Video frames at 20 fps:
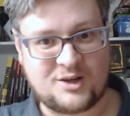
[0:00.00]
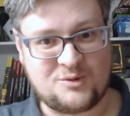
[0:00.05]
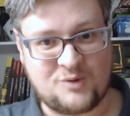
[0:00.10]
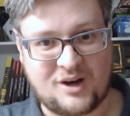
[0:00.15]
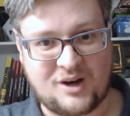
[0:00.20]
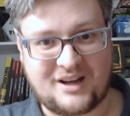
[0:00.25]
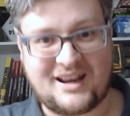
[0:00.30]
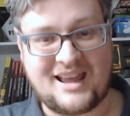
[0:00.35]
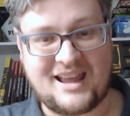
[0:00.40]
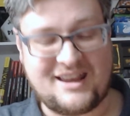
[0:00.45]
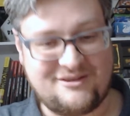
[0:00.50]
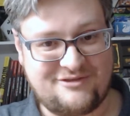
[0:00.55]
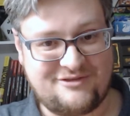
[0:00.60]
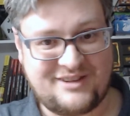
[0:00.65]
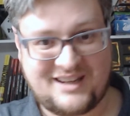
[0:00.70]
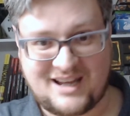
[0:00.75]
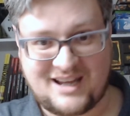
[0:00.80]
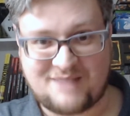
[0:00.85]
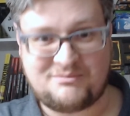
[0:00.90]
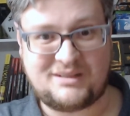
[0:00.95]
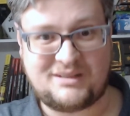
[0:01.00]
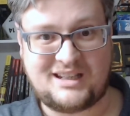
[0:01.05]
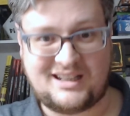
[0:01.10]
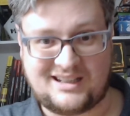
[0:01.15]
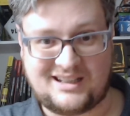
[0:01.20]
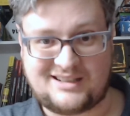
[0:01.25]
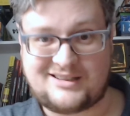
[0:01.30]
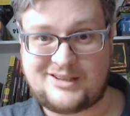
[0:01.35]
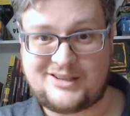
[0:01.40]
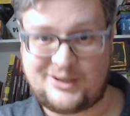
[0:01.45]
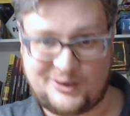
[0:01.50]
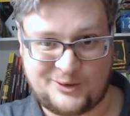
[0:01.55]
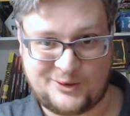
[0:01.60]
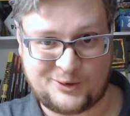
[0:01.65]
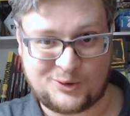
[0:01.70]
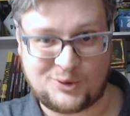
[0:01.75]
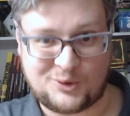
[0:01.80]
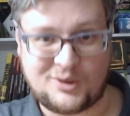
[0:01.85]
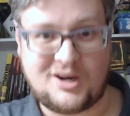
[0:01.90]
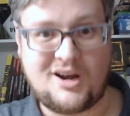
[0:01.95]
going to want
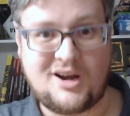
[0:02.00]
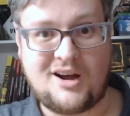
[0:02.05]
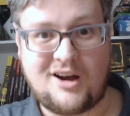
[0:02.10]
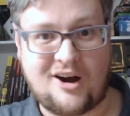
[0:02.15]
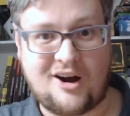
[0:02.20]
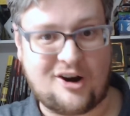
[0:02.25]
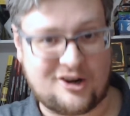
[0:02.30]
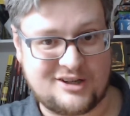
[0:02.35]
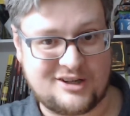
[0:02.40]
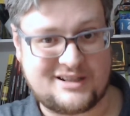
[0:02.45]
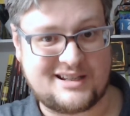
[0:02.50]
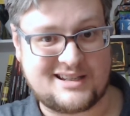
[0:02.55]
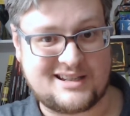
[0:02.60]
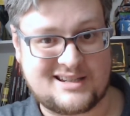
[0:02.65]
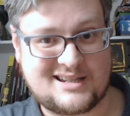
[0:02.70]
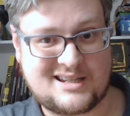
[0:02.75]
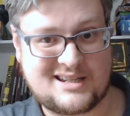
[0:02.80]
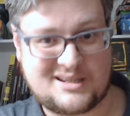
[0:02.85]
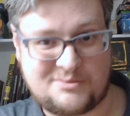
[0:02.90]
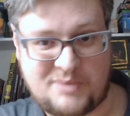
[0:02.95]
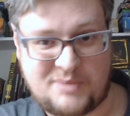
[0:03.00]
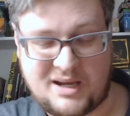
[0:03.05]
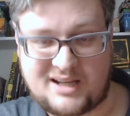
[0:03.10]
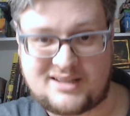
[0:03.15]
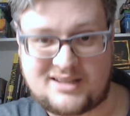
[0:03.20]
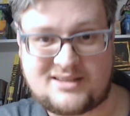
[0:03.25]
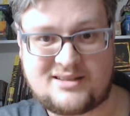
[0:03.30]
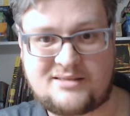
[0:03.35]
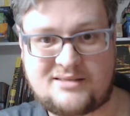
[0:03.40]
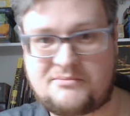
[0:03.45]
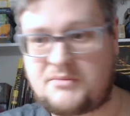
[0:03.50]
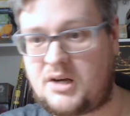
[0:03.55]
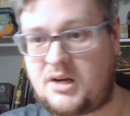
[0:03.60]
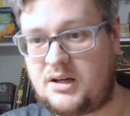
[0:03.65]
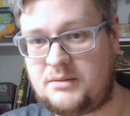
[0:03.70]
NVMe2 hard disk space.